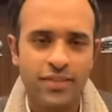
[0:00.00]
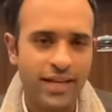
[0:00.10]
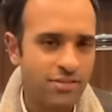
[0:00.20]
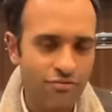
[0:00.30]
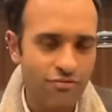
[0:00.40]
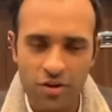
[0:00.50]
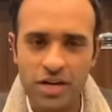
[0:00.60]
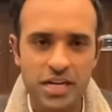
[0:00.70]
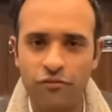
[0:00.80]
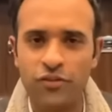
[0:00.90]
That's
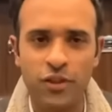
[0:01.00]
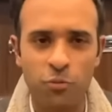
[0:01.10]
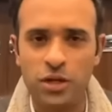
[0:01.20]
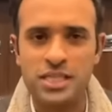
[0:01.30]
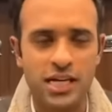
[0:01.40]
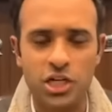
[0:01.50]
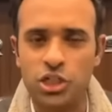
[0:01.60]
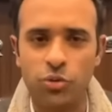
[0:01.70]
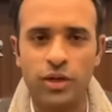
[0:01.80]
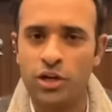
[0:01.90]
very different than what's at
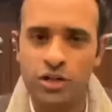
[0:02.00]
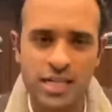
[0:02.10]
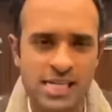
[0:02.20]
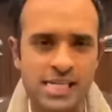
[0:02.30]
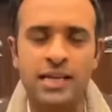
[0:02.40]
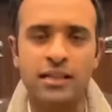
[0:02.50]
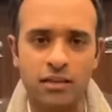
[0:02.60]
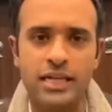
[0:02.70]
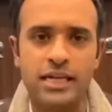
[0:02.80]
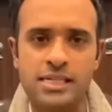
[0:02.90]
issue here, to say the
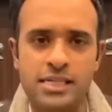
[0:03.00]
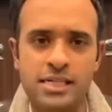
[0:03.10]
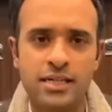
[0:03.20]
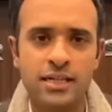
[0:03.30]
least.